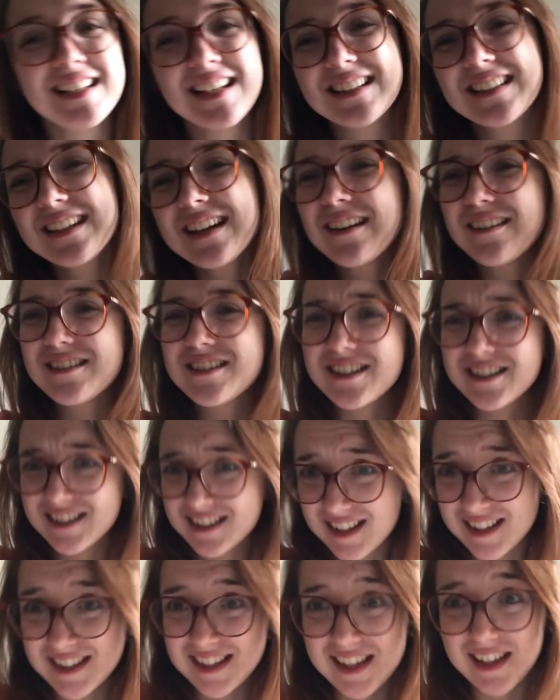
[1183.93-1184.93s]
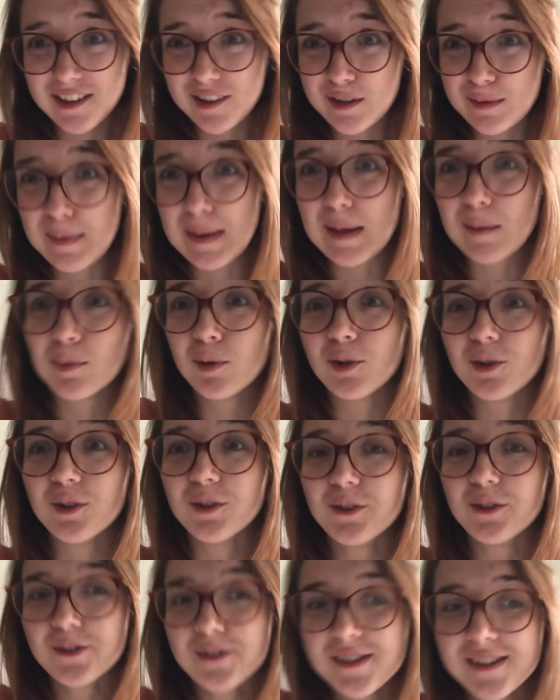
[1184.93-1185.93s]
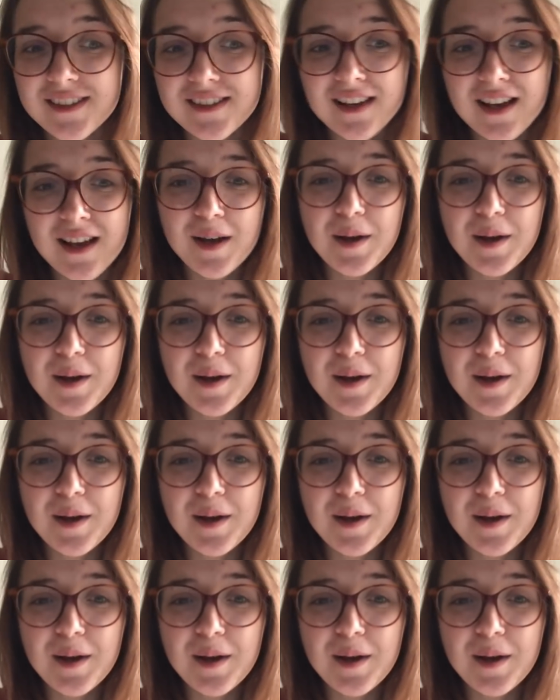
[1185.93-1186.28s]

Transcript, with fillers: I don't know, just to see other people's